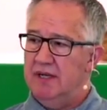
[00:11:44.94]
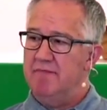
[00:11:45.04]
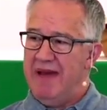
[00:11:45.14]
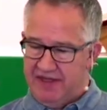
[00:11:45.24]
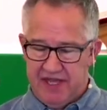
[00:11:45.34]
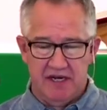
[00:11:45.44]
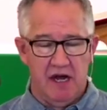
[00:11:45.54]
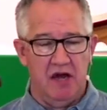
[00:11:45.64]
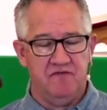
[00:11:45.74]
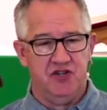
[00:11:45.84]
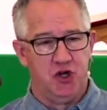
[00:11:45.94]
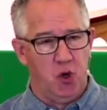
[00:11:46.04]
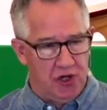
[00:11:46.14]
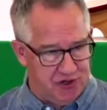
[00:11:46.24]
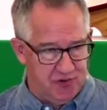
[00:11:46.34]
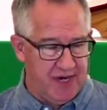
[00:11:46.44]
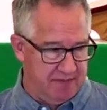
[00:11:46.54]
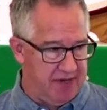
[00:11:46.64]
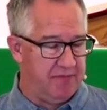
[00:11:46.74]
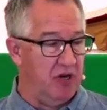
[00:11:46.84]
method of torturing
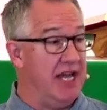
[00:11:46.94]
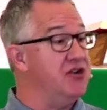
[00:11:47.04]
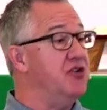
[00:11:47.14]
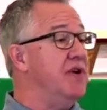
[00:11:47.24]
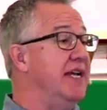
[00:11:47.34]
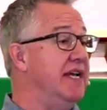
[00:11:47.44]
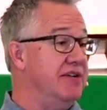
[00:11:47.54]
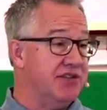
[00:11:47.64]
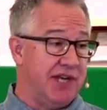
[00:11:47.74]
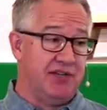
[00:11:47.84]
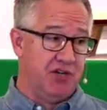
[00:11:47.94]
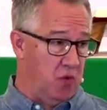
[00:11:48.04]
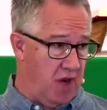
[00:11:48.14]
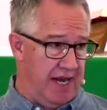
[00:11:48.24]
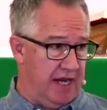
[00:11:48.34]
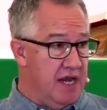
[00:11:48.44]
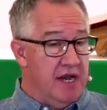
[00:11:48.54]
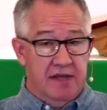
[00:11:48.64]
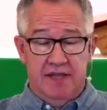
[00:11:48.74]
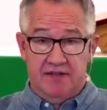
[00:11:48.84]
people and doing it in such a way
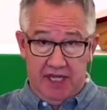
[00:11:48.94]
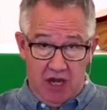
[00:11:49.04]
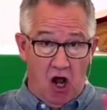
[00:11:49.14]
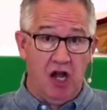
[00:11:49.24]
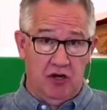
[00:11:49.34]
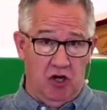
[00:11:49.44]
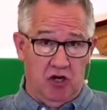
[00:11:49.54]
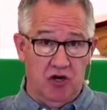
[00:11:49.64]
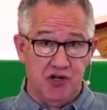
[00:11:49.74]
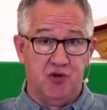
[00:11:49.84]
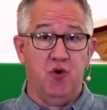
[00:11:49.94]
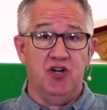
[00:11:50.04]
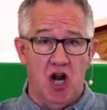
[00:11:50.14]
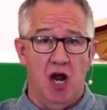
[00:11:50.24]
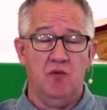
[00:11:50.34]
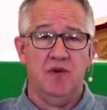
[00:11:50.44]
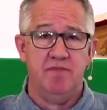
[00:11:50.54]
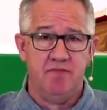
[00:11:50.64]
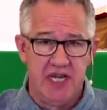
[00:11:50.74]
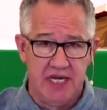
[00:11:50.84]
that the onlookers would not
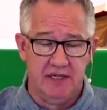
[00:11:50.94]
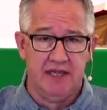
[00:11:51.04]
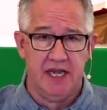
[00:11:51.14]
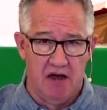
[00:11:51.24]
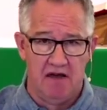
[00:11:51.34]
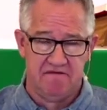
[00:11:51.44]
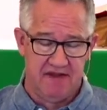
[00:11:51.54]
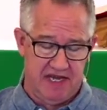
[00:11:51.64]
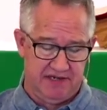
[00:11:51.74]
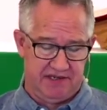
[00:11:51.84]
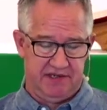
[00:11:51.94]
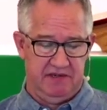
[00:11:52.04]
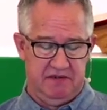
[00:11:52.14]
repeat the offense.